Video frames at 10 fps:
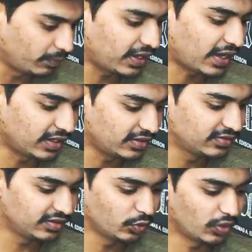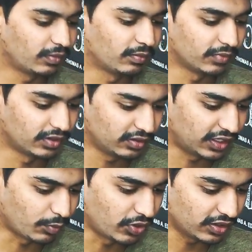an easy to remember
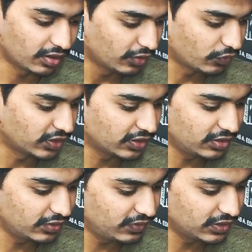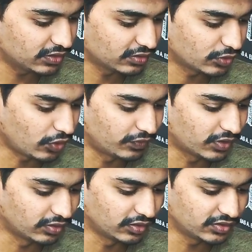mnemonic for the key features of Turner
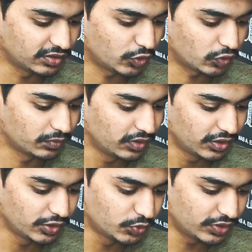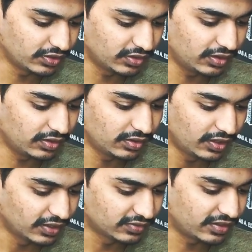syndrome using the
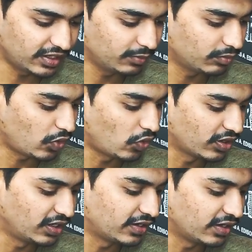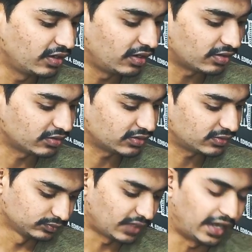same or related letters,
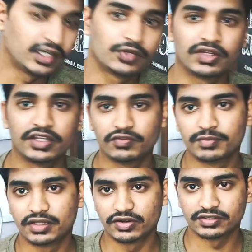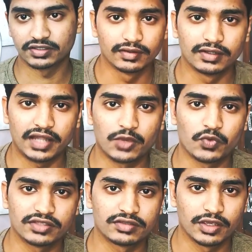and it will give me the result. Likewise,
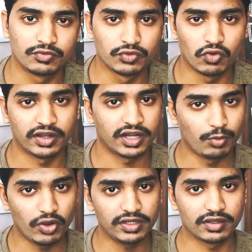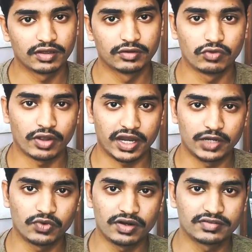if you want mnemonic for
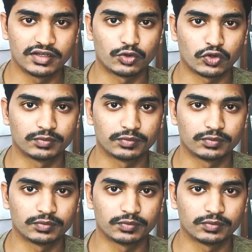Edwards syndrome,